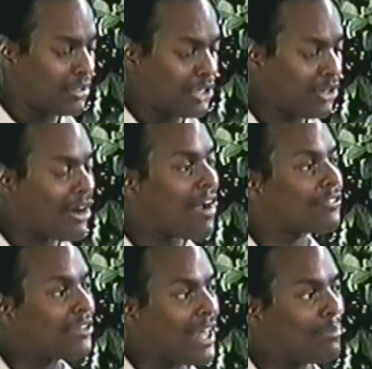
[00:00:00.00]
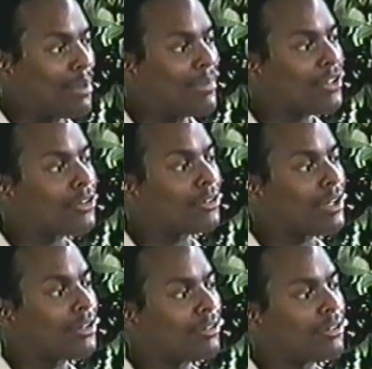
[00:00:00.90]
the year after that, my mother
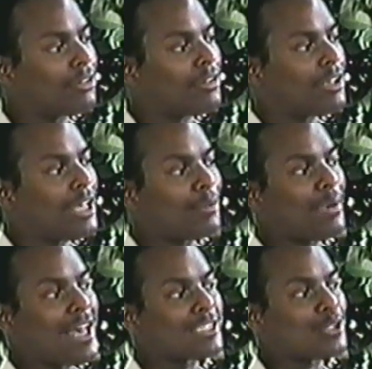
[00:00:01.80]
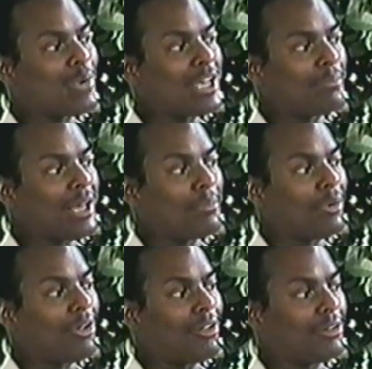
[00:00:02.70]
had passed away at my
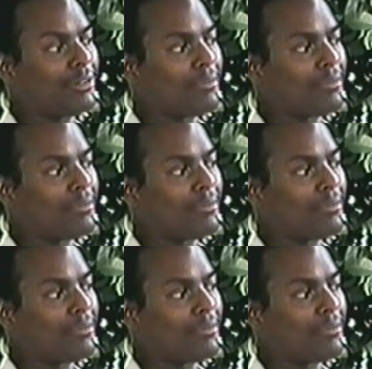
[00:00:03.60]
right. Ball. Now this